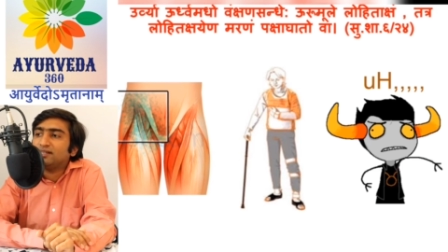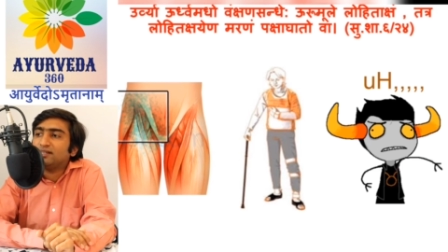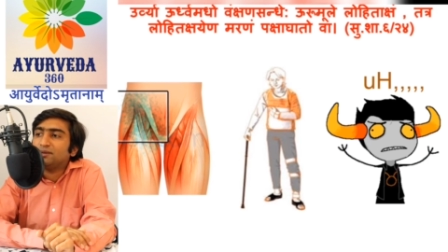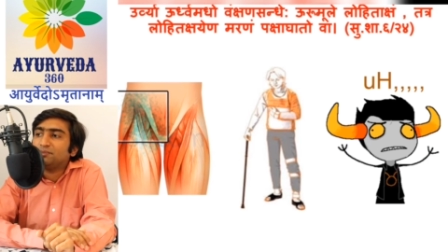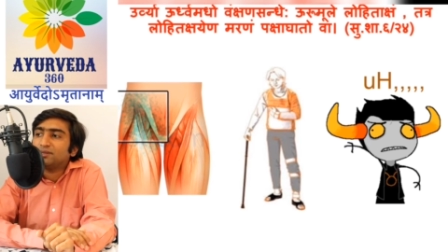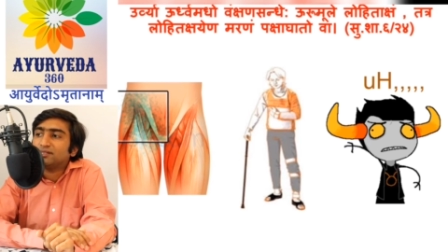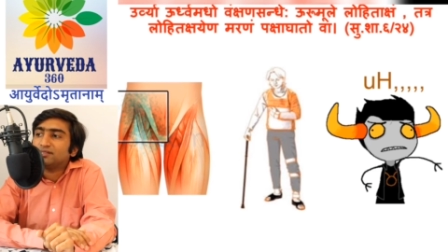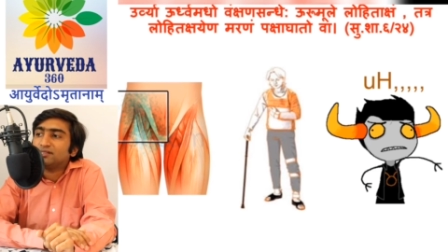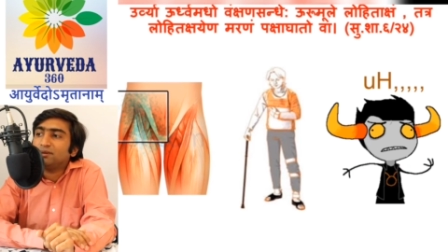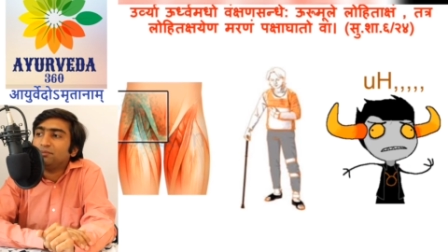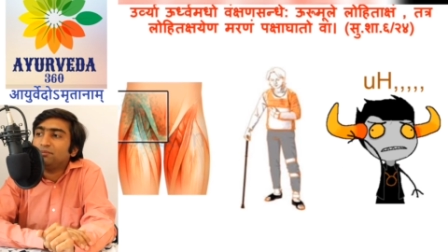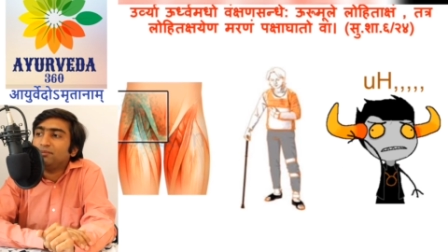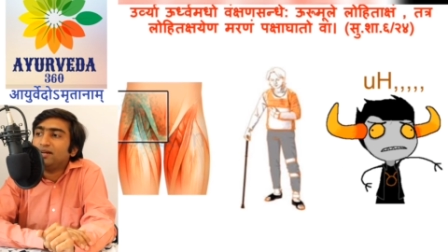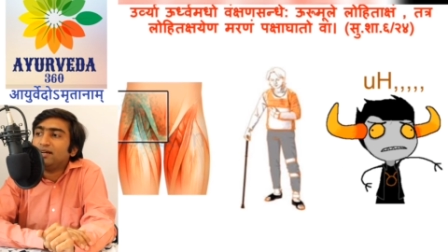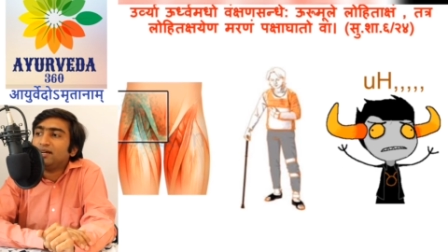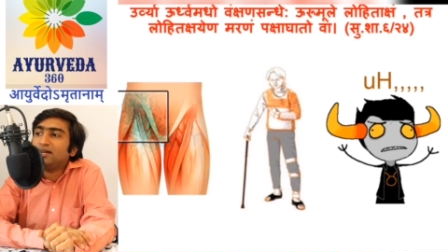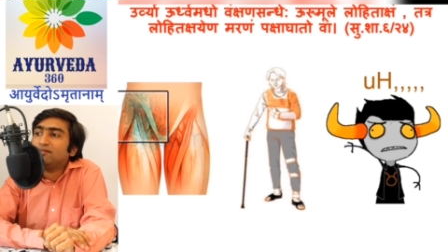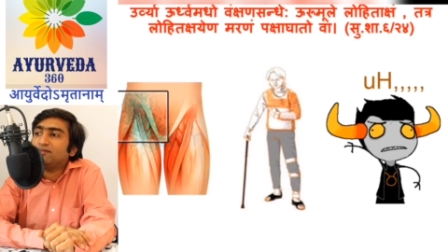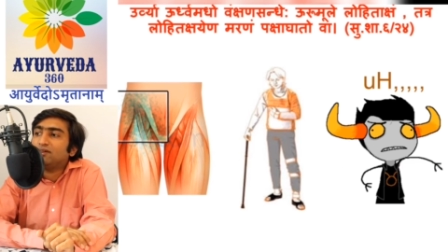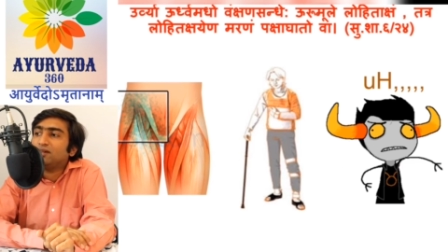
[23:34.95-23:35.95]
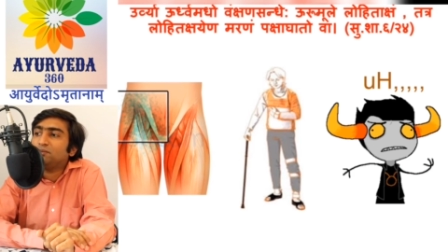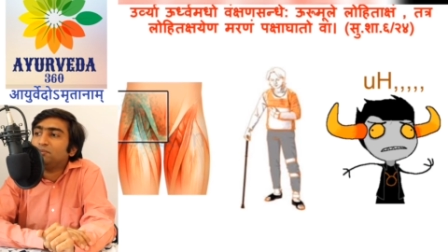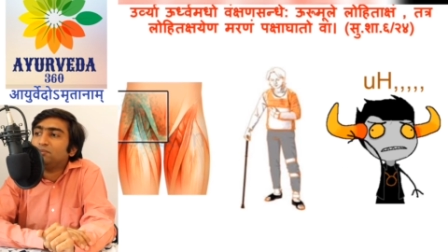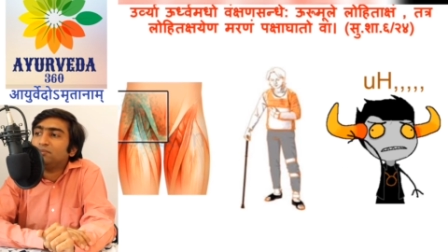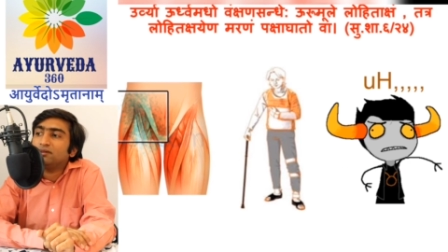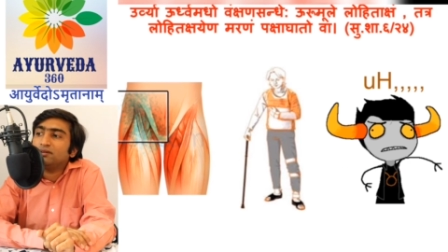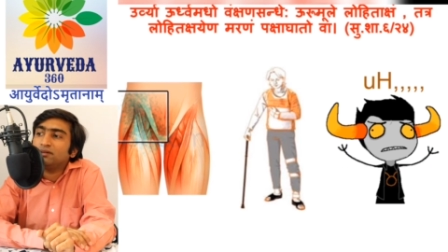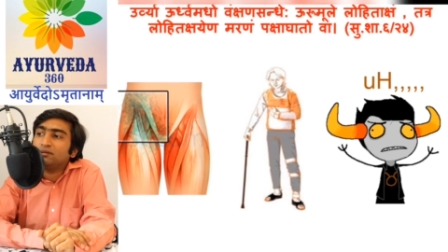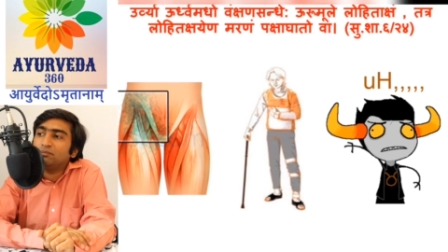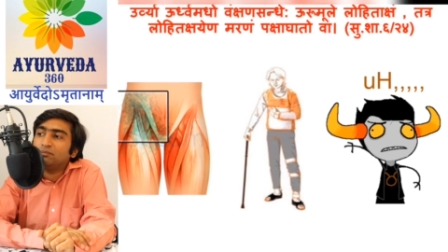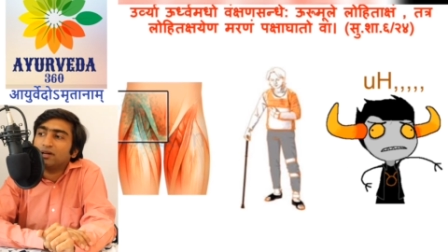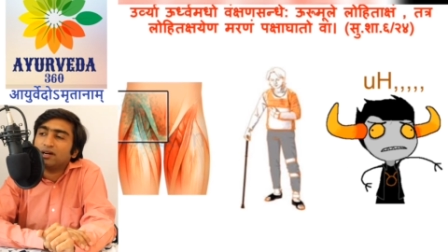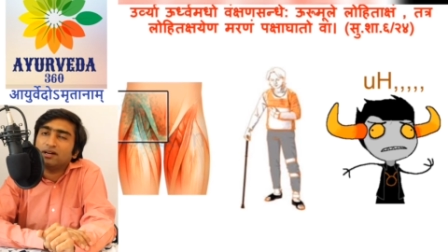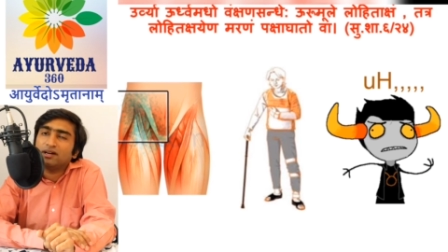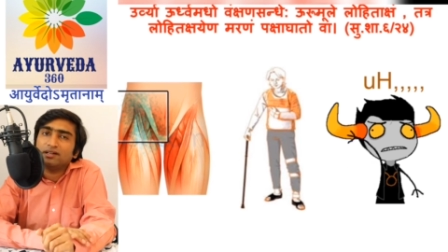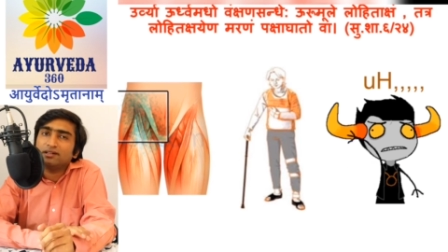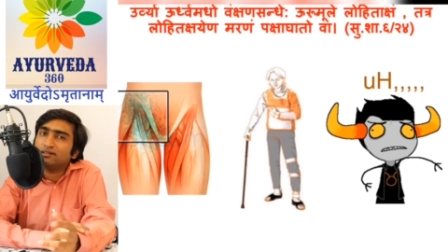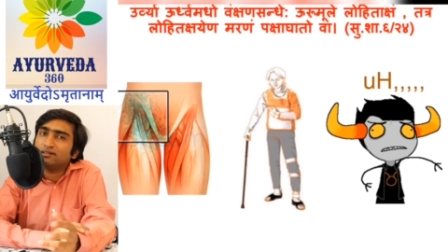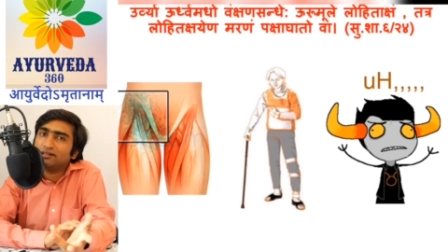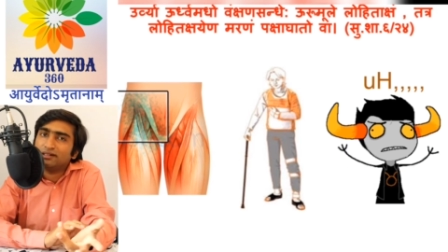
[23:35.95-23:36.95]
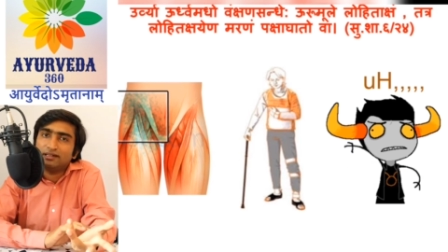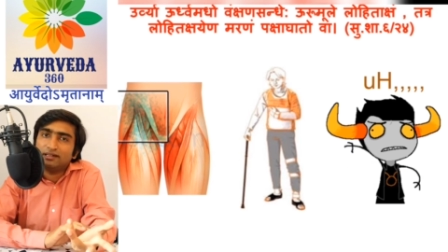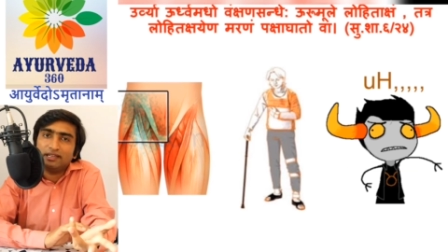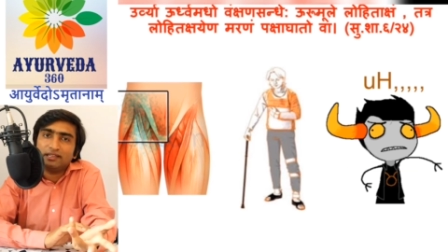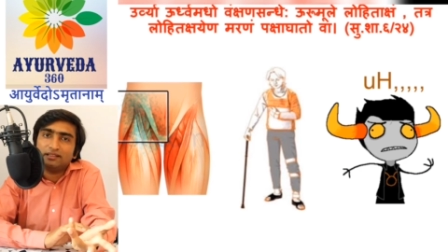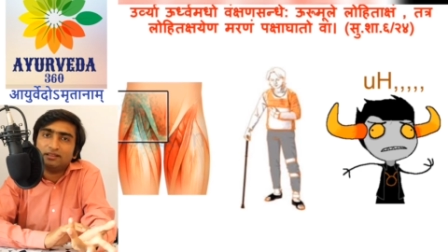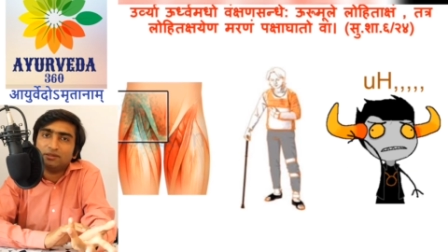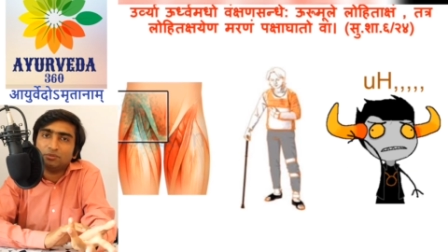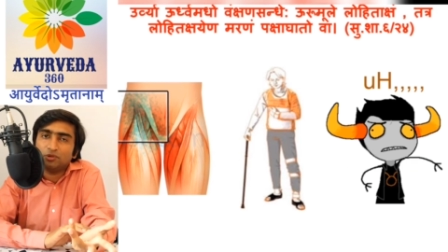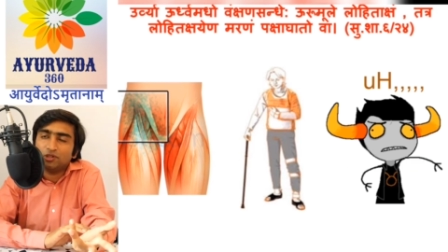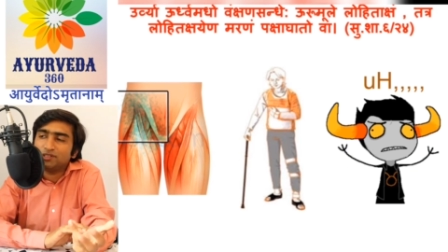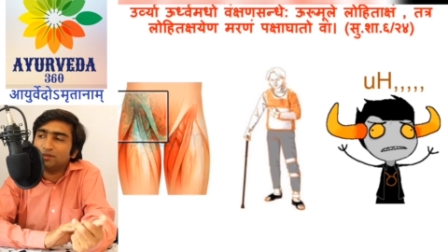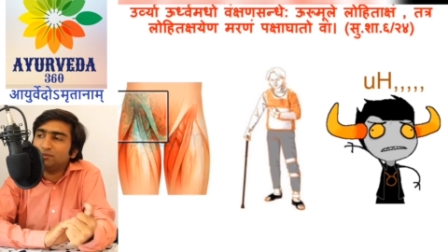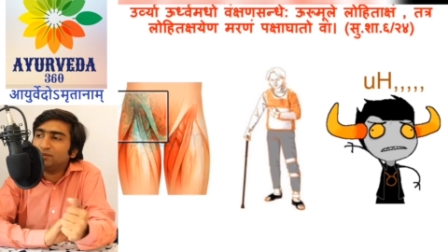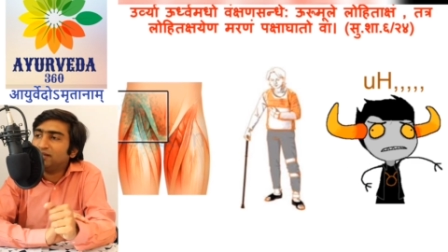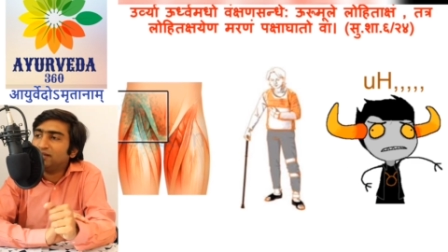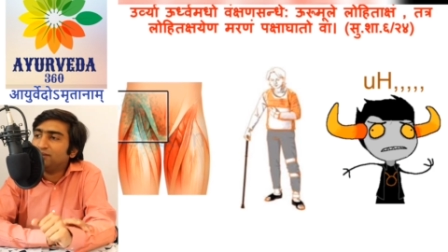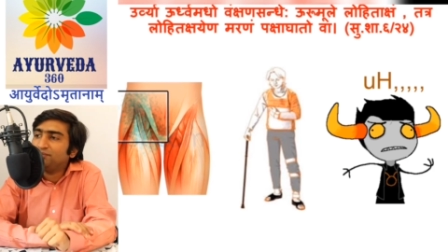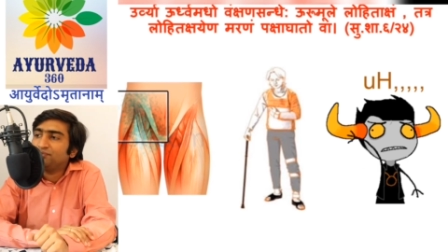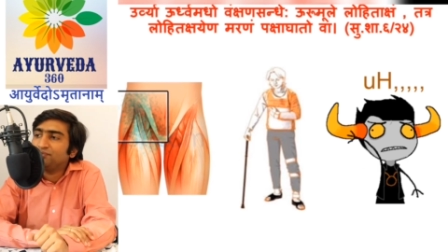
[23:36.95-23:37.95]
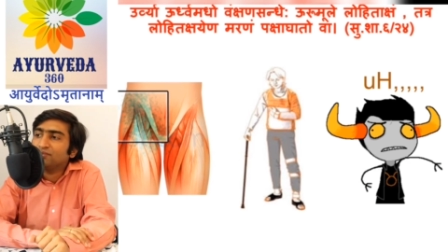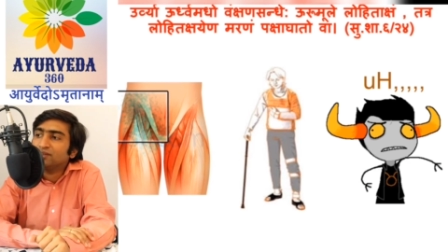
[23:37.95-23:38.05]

the person may develop marana, death possible.